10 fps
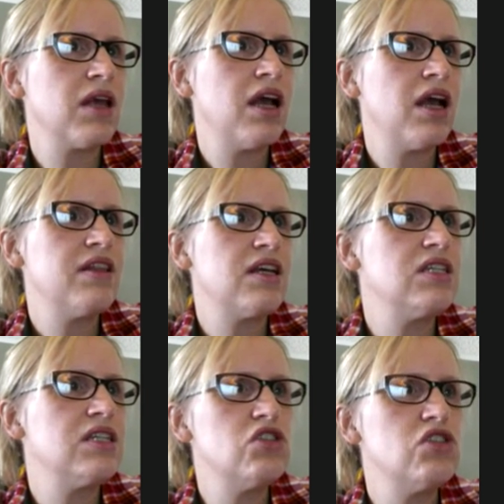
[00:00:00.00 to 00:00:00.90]
the
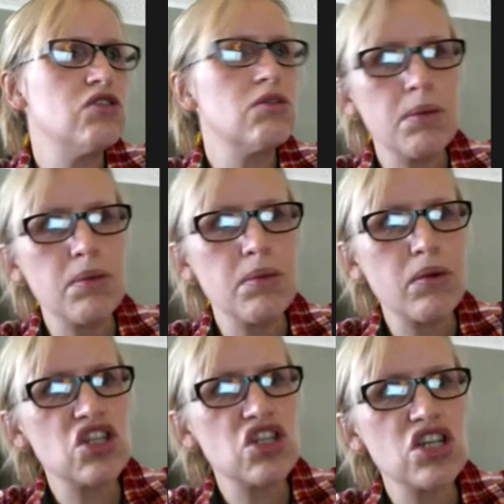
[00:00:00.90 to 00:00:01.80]
individual
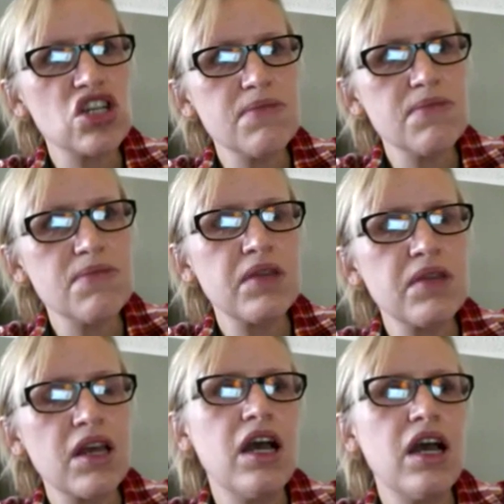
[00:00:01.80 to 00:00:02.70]
preparation,
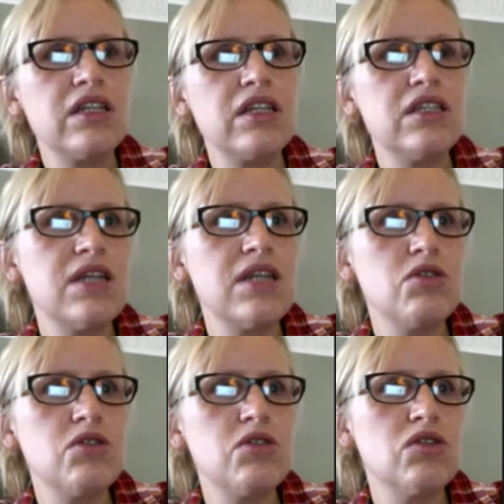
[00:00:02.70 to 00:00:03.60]
and step
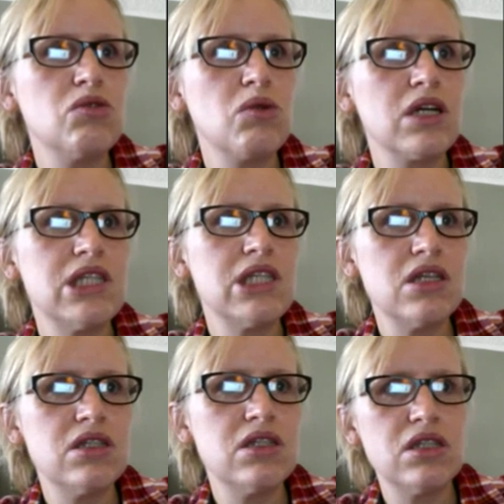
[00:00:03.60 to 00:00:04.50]
2, where it says
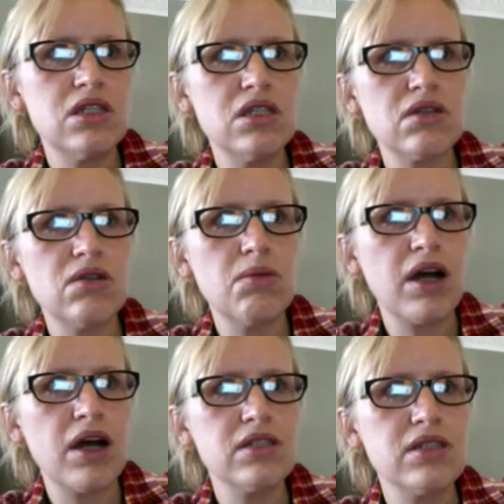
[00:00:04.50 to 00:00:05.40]
Statistical
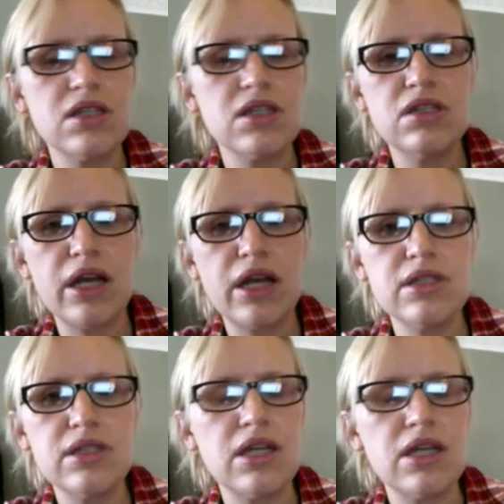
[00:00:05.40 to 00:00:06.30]
Process and Design of
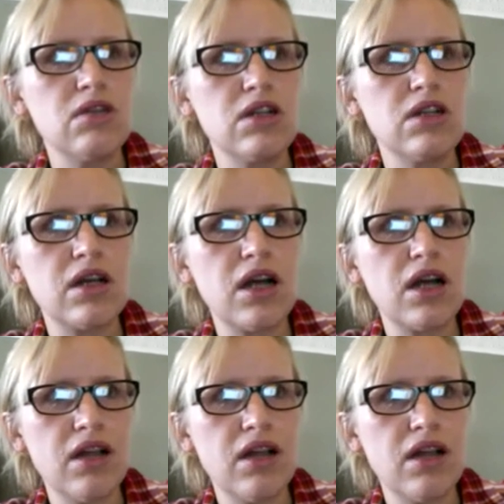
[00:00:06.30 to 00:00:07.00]
Studies. When you click on that